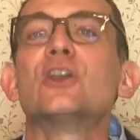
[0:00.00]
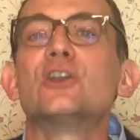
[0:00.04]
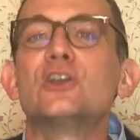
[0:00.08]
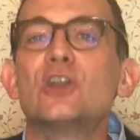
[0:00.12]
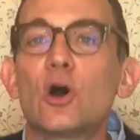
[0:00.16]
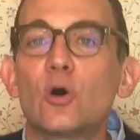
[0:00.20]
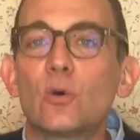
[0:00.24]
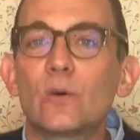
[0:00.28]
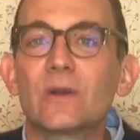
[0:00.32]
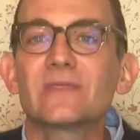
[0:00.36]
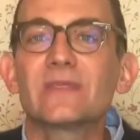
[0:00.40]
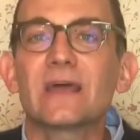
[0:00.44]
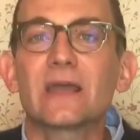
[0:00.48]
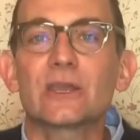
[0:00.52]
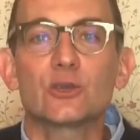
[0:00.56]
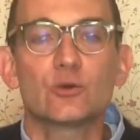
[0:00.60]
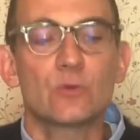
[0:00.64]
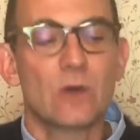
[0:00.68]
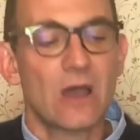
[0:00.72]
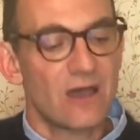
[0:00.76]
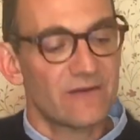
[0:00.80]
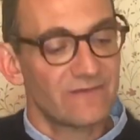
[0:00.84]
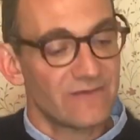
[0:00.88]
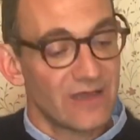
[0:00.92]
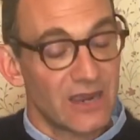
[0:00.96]
knowing that
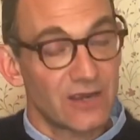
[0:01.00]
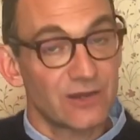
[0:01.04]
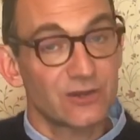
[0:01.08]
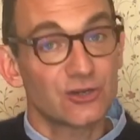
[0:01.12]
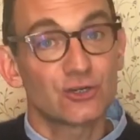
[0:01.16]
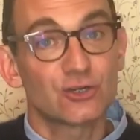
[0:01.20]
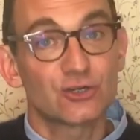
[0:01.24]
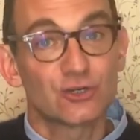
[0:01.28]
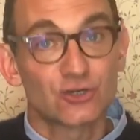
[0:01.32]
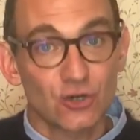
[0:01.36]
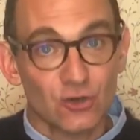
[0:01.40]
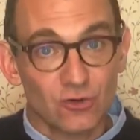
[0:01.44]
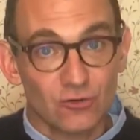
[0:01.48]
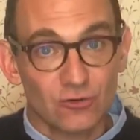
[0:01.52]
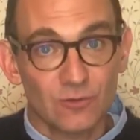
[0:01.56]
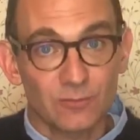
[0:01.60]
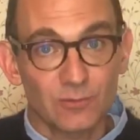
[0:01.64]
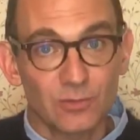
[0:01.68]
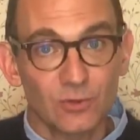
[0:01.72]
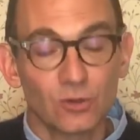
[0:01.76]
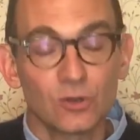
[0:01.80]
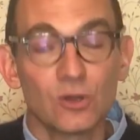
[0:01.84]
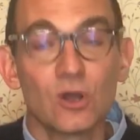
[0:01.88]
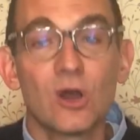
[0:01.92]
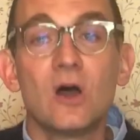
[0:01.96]
you have a
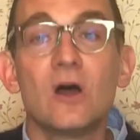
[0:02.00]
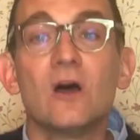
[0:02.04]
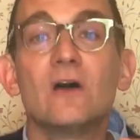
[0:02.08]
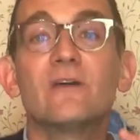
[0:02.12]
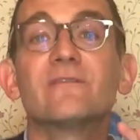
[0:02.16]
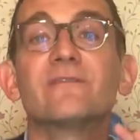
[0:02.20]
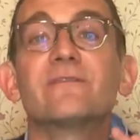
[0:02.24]
durable